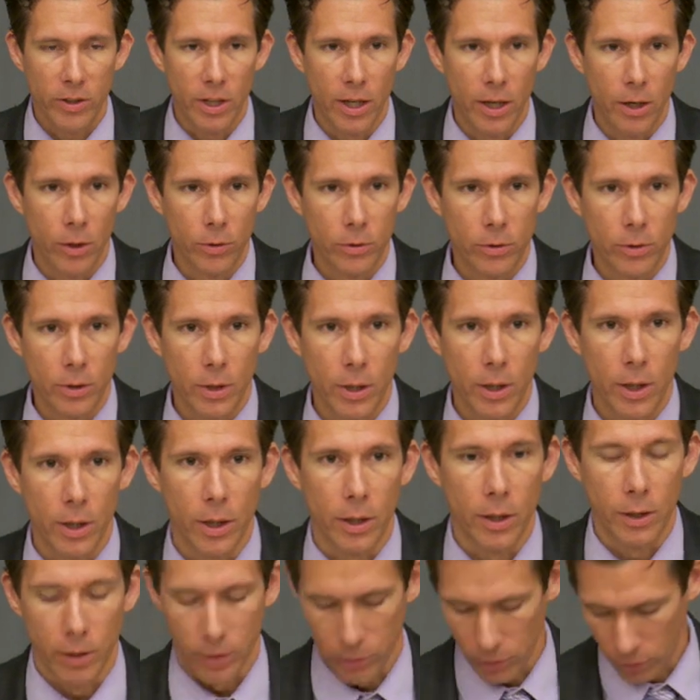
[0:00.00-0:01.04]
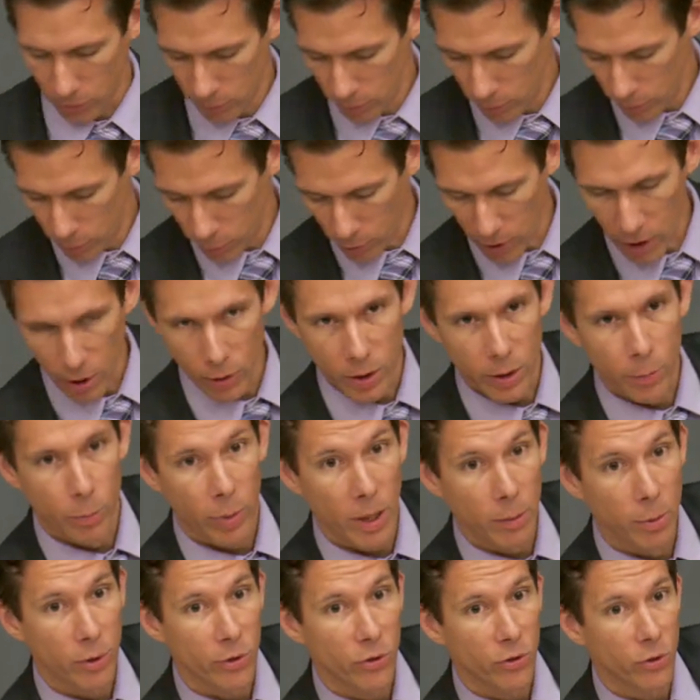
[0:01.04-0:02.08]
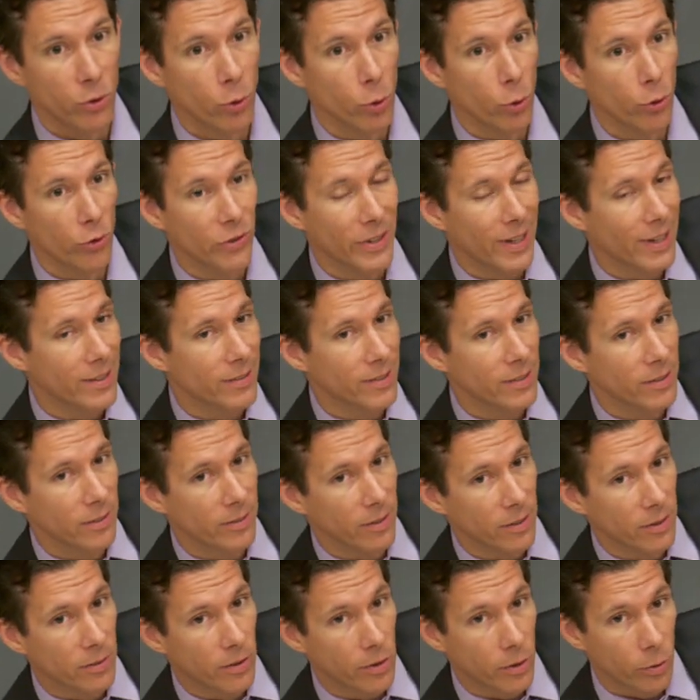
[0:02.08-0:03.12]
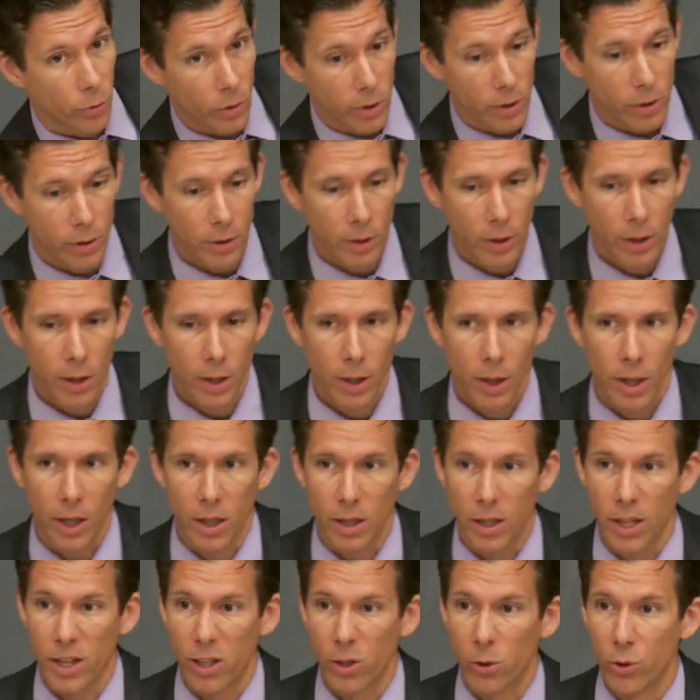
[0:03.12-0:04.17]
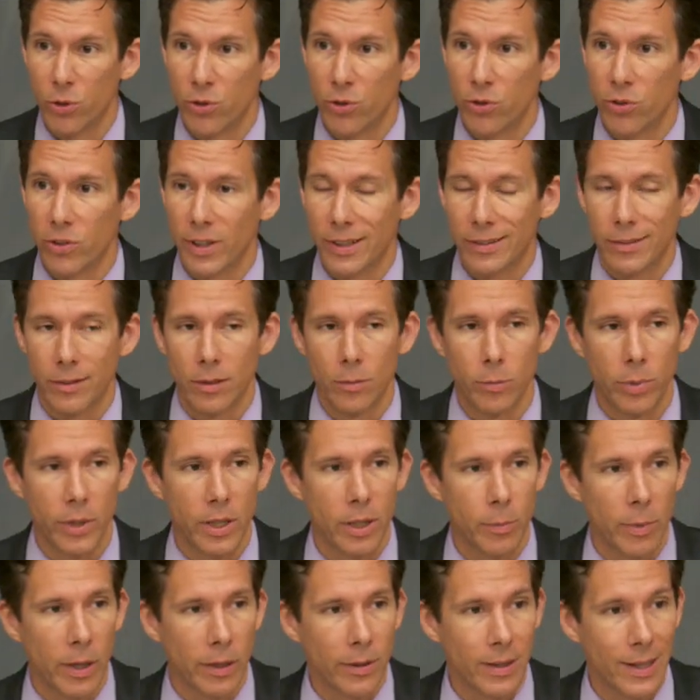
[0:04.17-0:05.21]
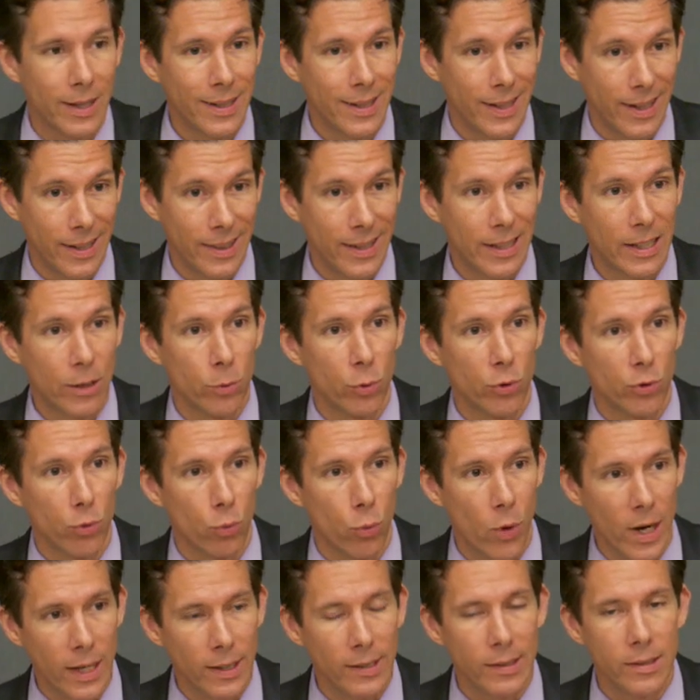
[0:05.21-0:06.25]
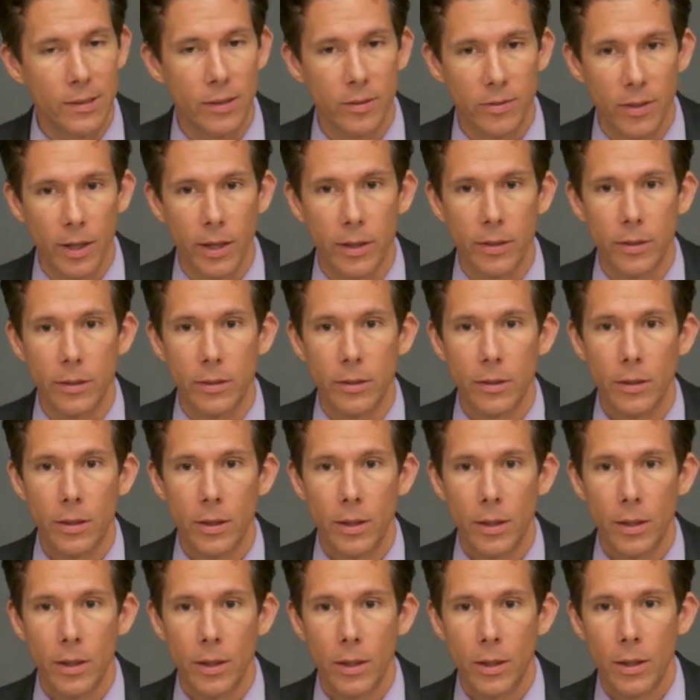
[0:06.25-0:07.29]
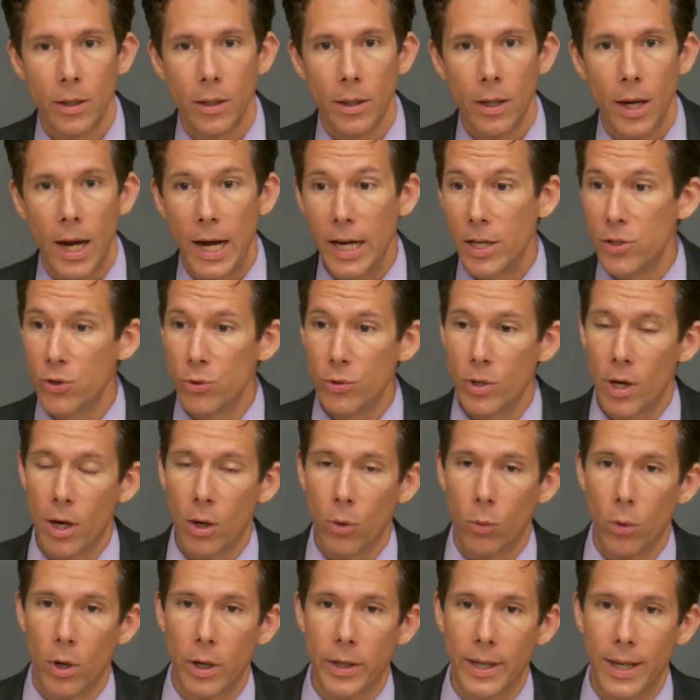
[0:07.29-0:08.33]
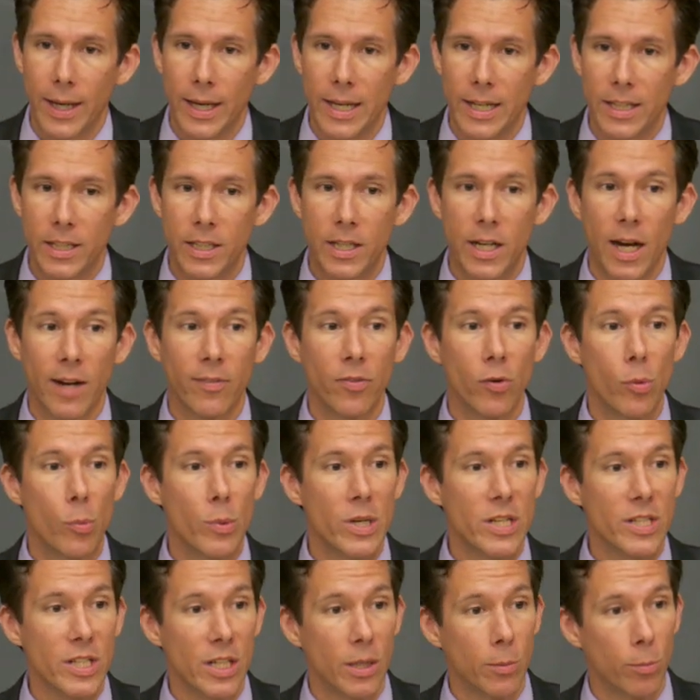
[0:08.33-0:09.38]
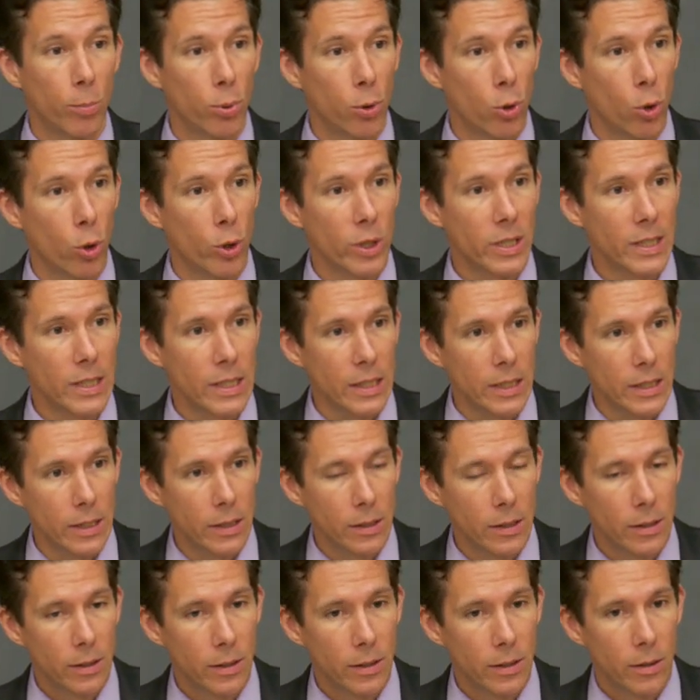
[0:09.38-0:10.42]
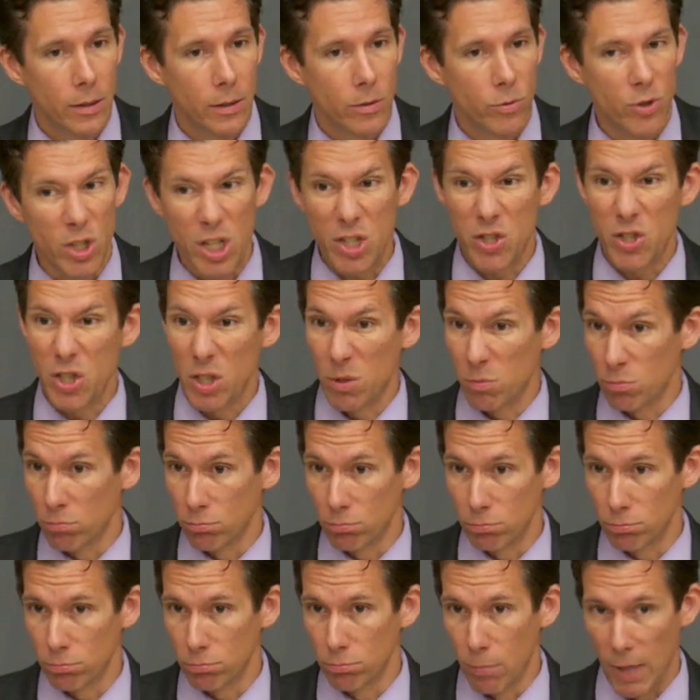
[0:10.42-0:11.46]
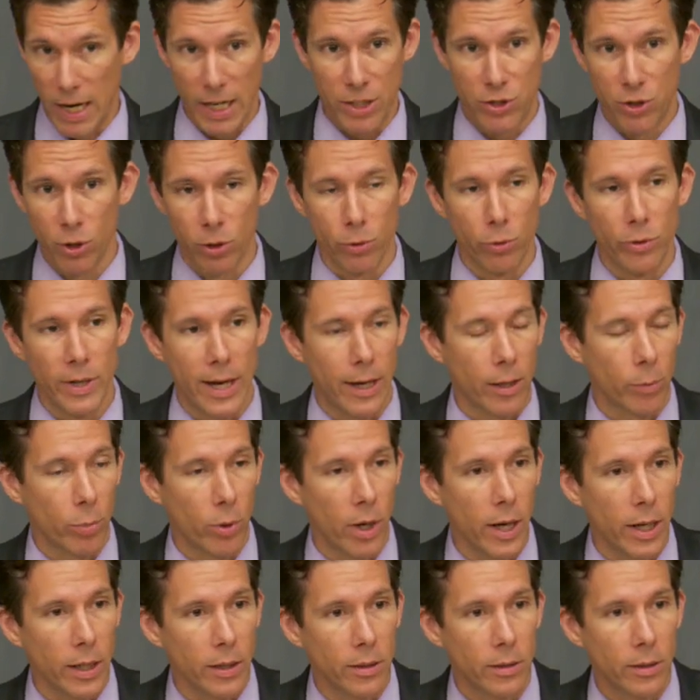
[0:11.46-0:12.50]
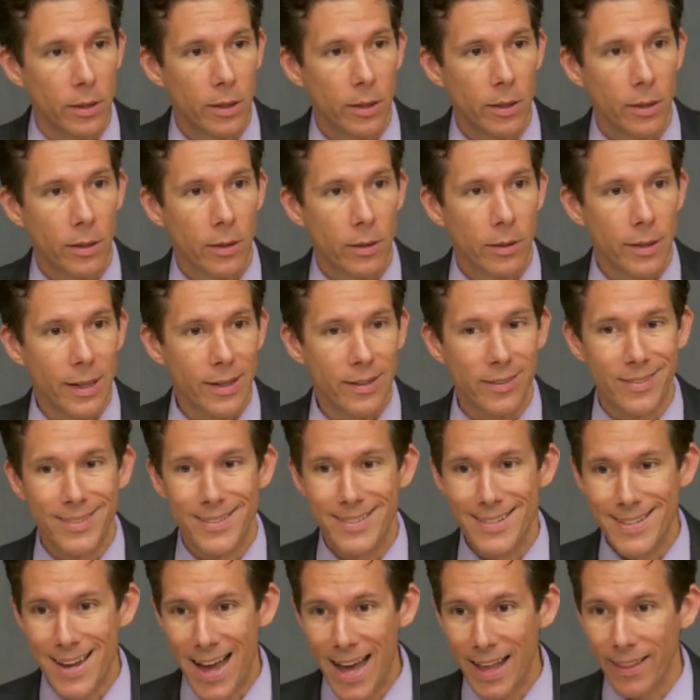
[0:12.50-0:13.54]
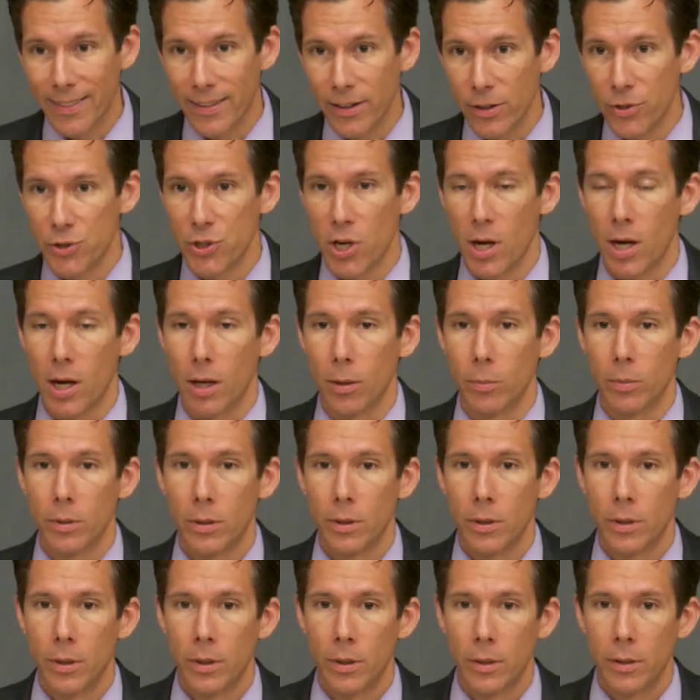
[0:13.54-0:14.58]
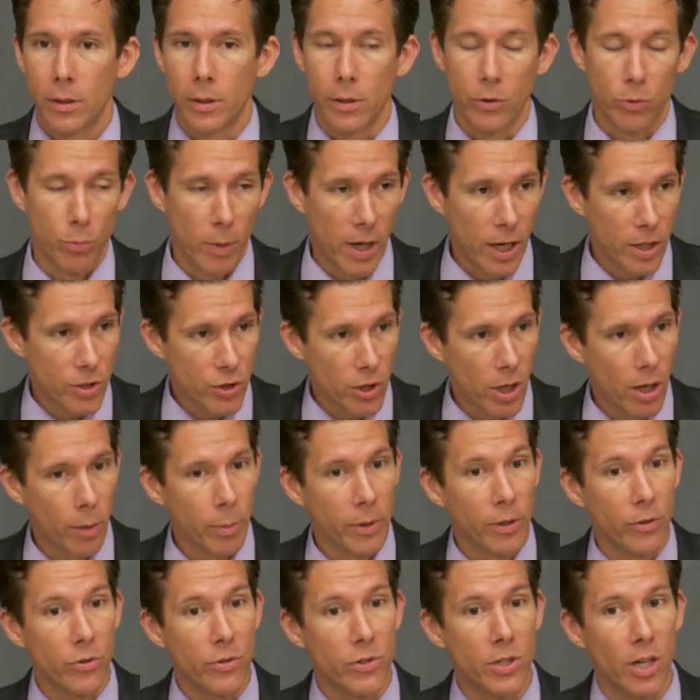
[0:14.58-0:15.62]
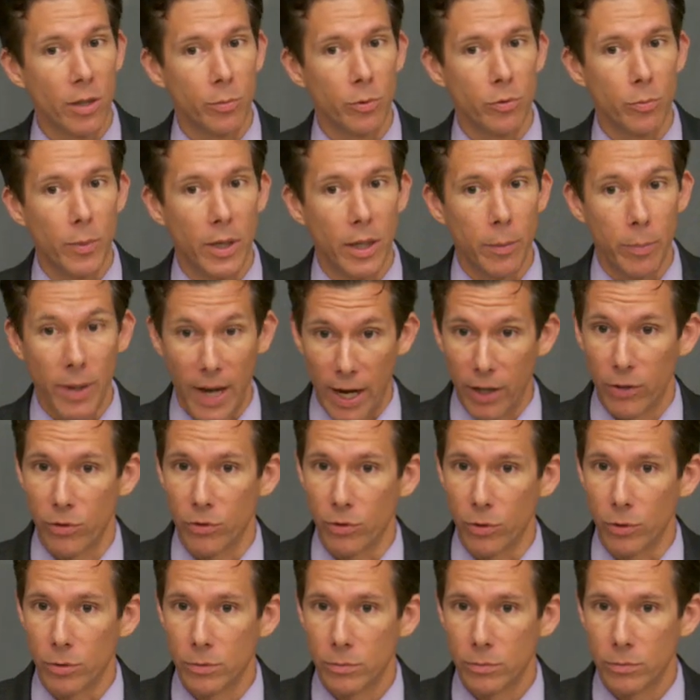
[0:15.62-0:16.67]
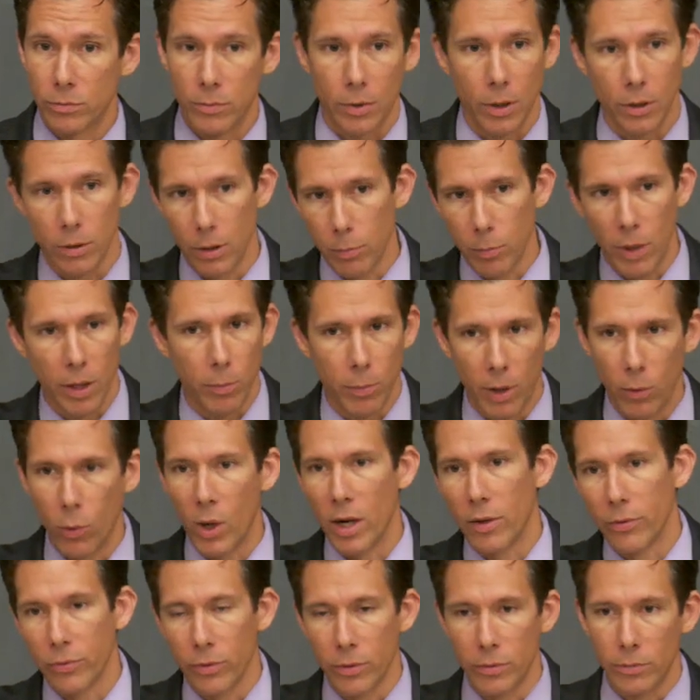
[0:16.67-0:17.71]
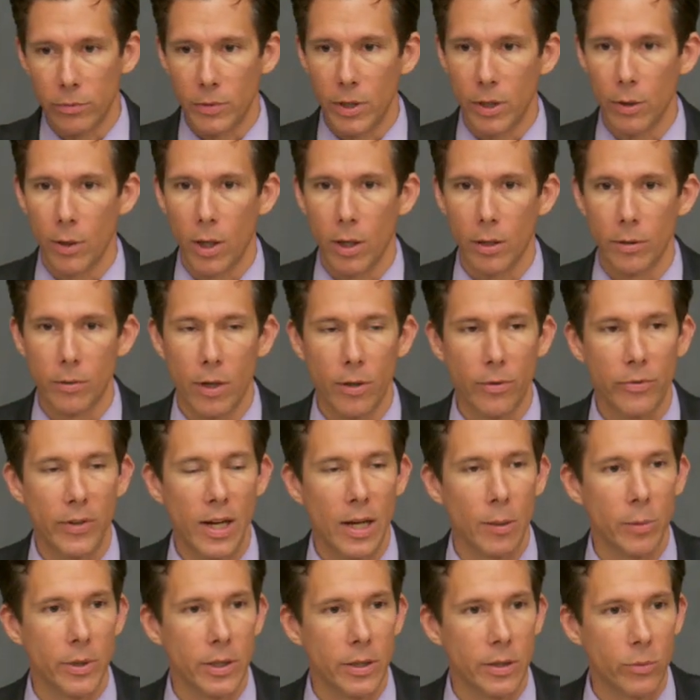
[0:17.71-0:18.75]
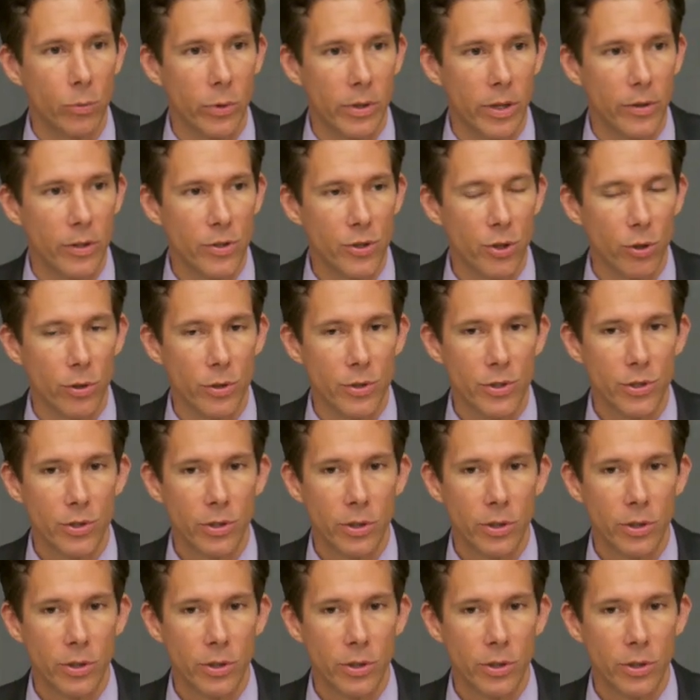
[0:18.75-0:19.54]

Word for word: down uh, prayer in public schools in 1963, and a lot of Christians like to complain about that. I think it was rightly decided. I do not want a government employee teaching my children how to pray. That is not their job. It is my job and it is the job of my pastor and my, wife and you know, our, our family within the church.